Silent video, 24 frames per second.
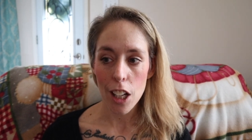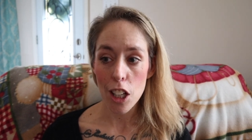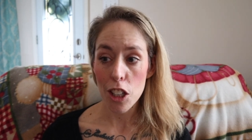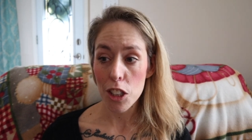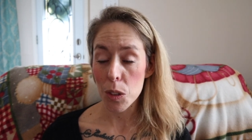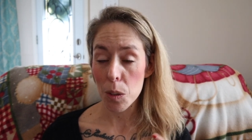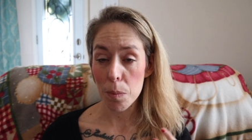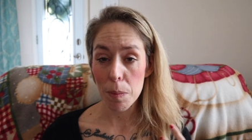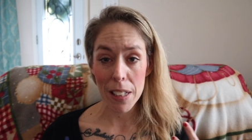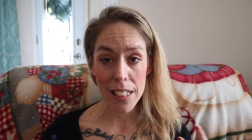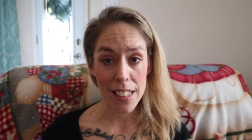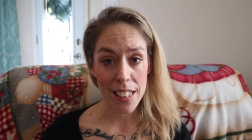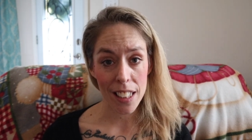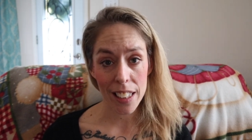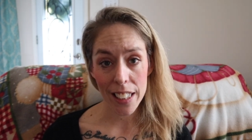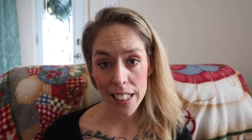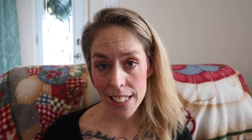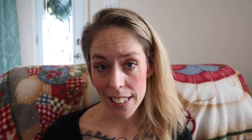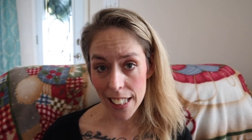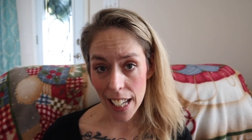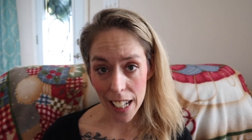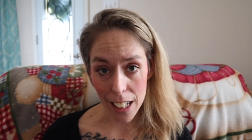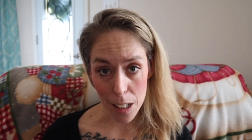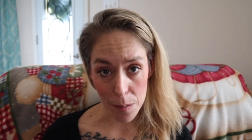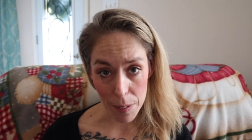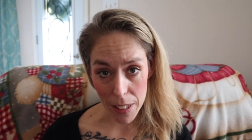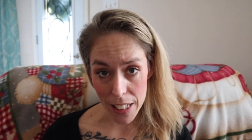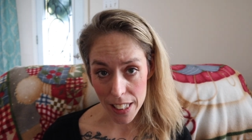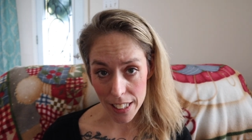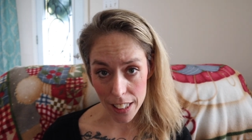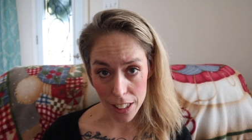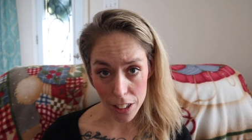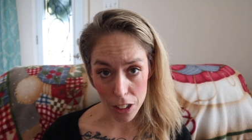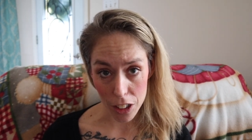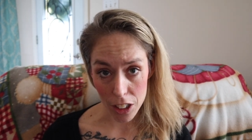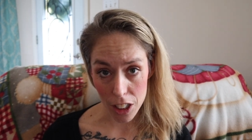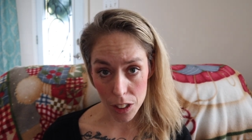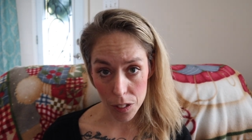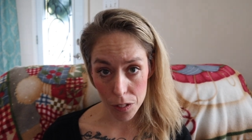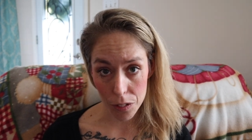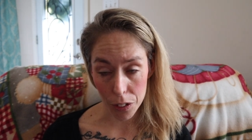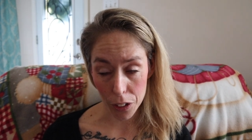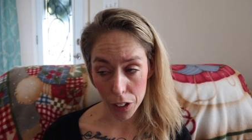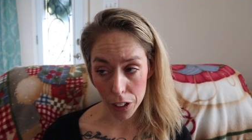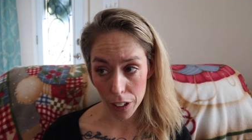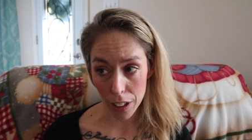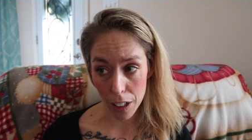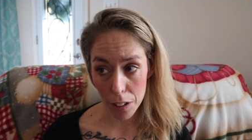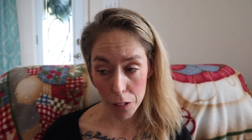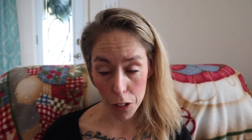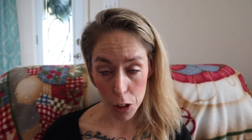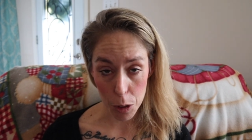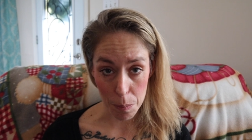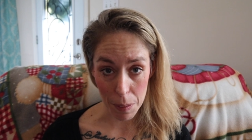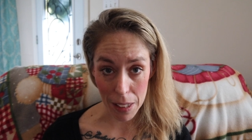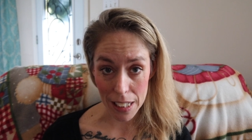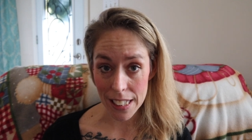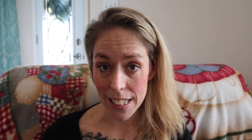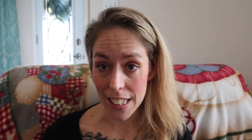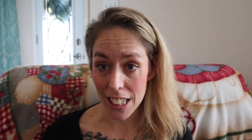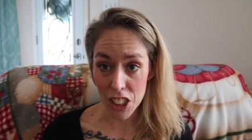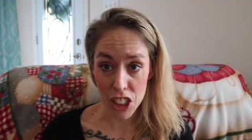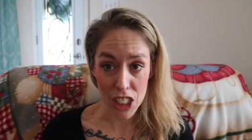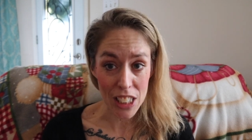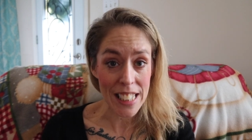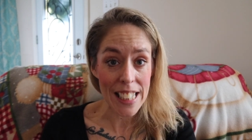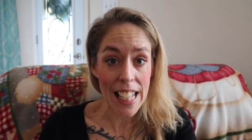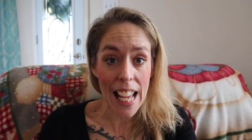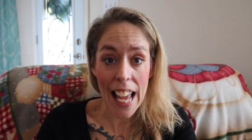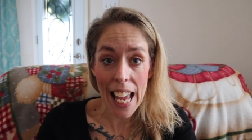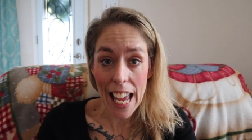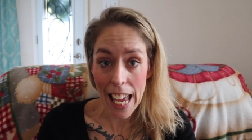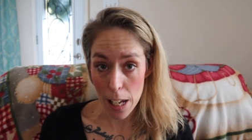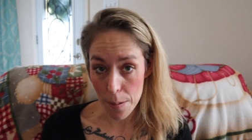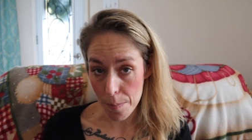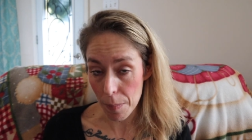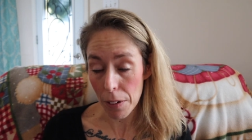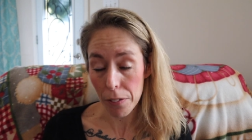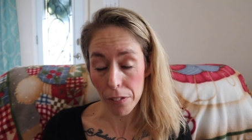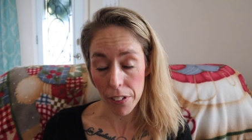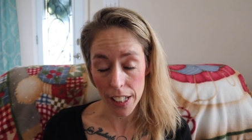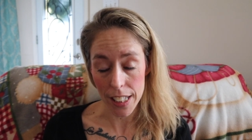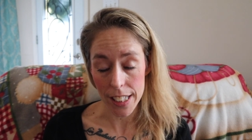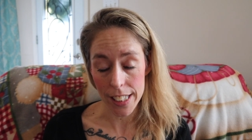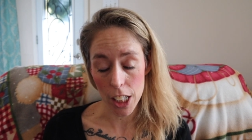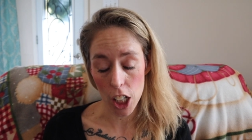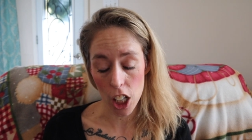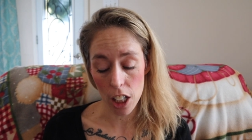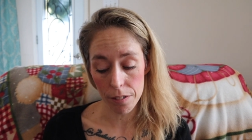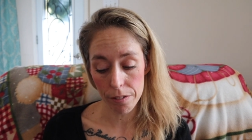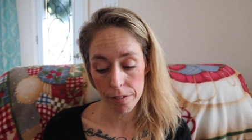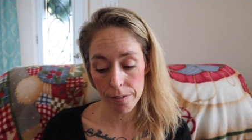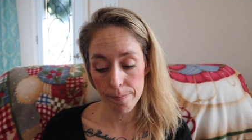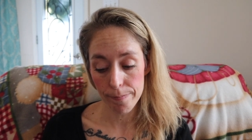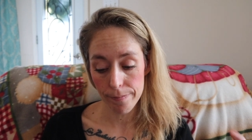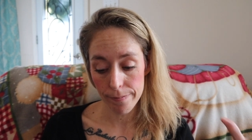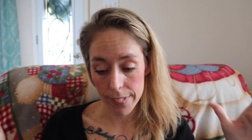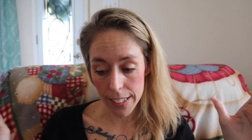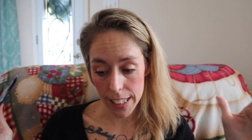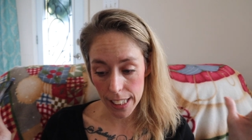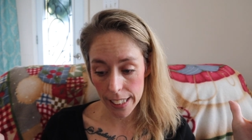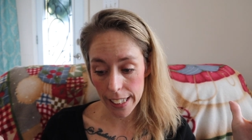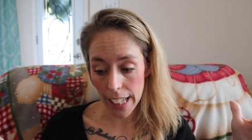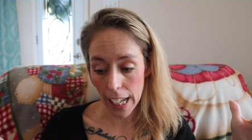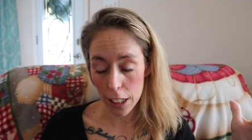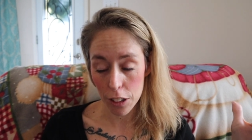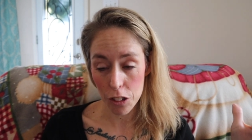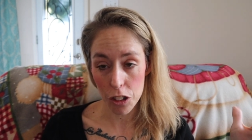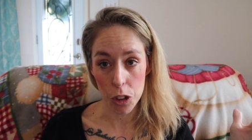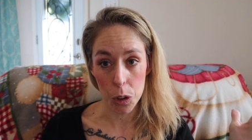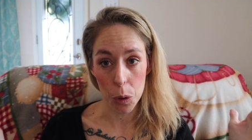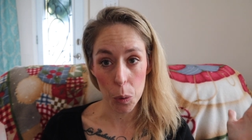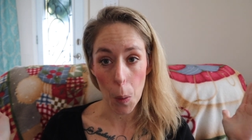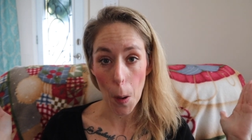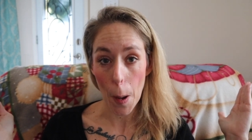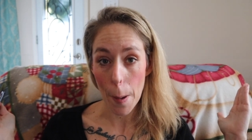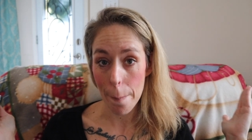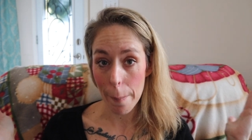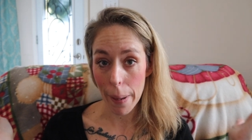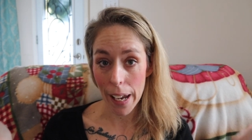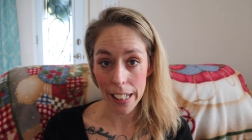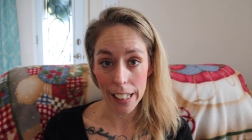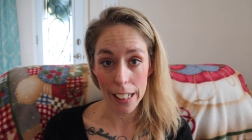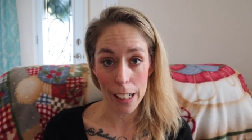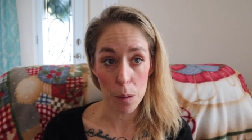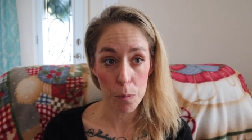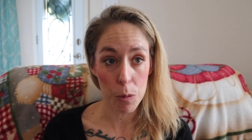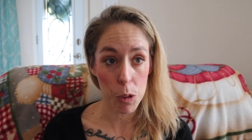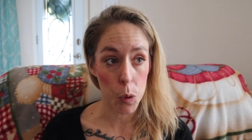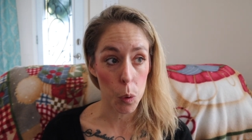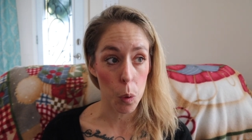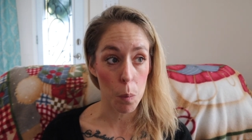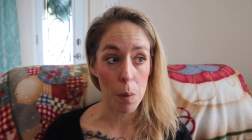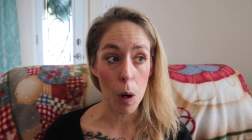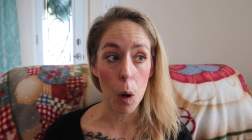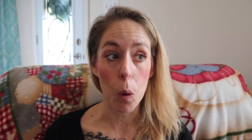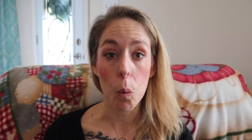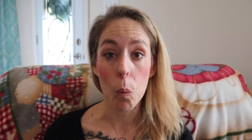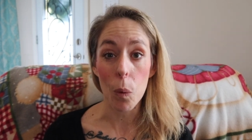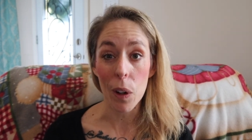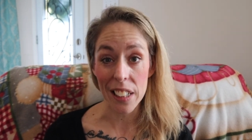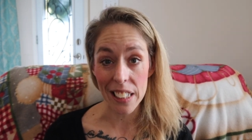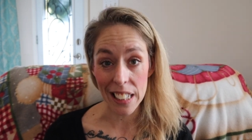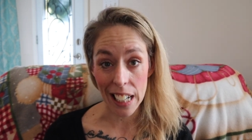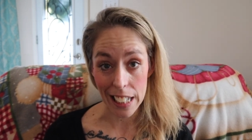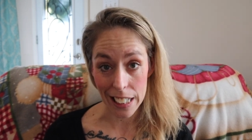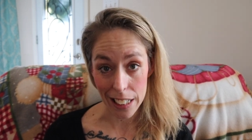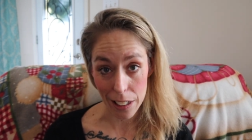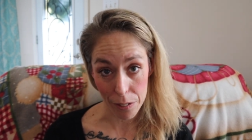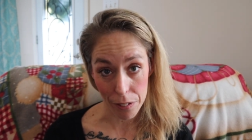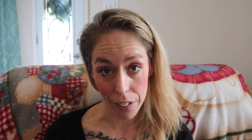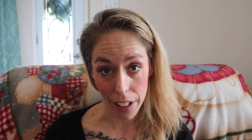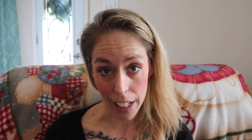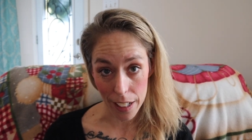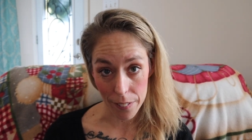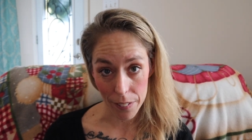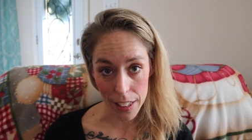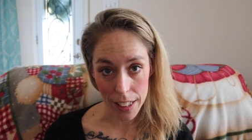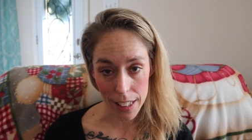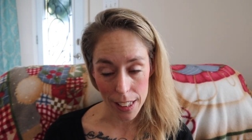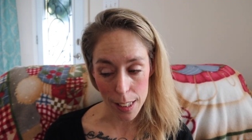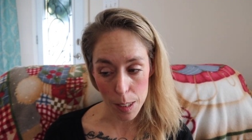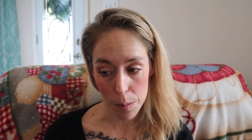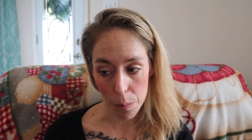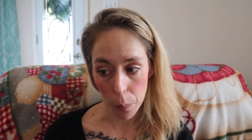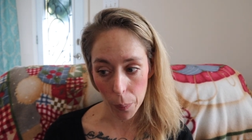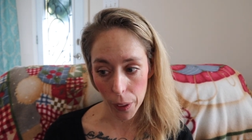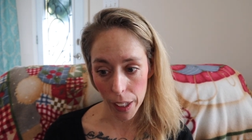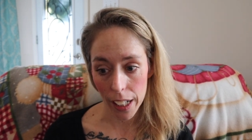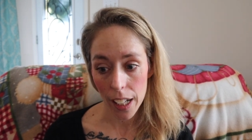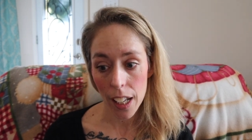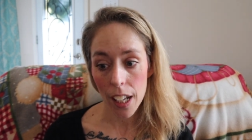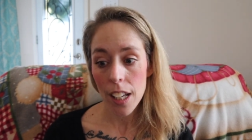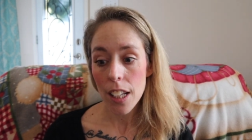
So I basically sat at my sister's for a few months and just ate my face off. Did that too, made it up to about one ninety-five at this point.